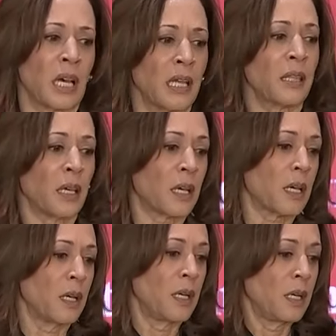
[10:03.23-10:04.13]
I think,
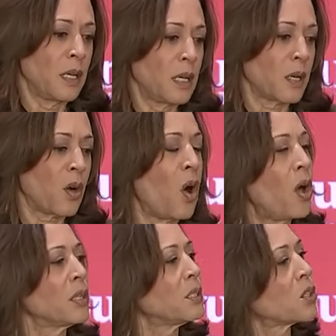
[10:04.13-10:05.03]

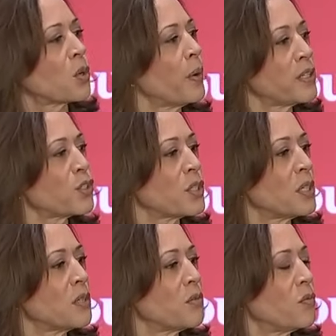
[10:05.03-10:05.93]
call into
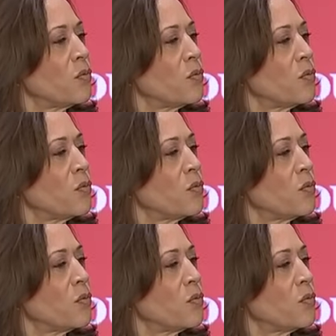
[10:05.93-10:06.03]
question